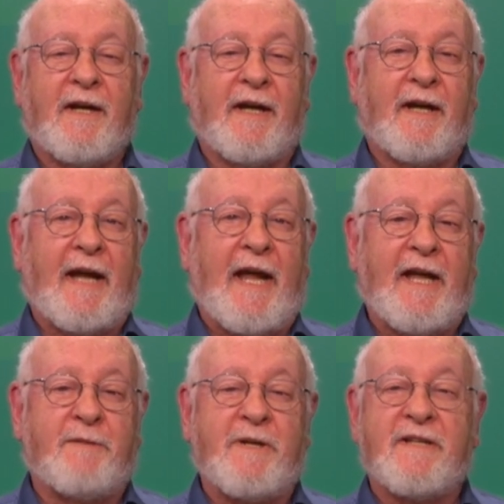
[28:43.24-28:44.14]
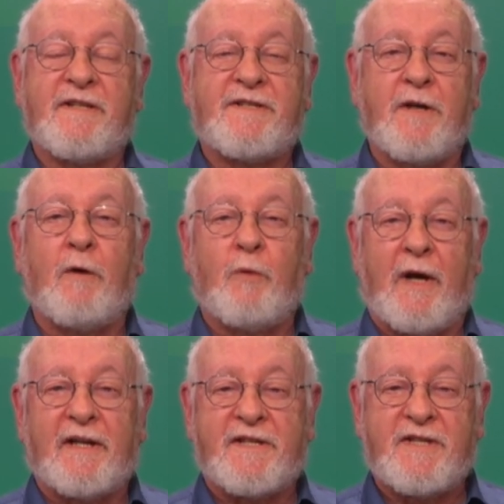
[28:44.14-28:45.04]
had been so
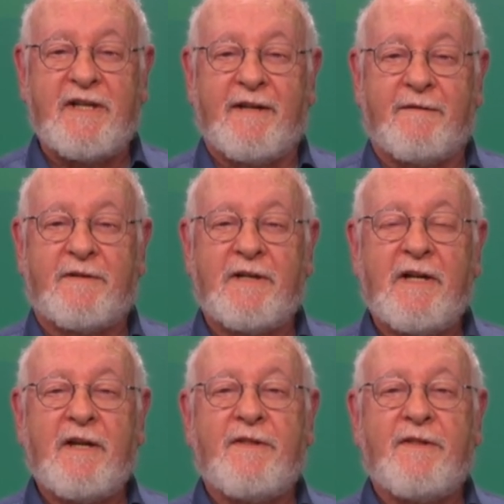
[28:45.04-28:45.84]
well achieved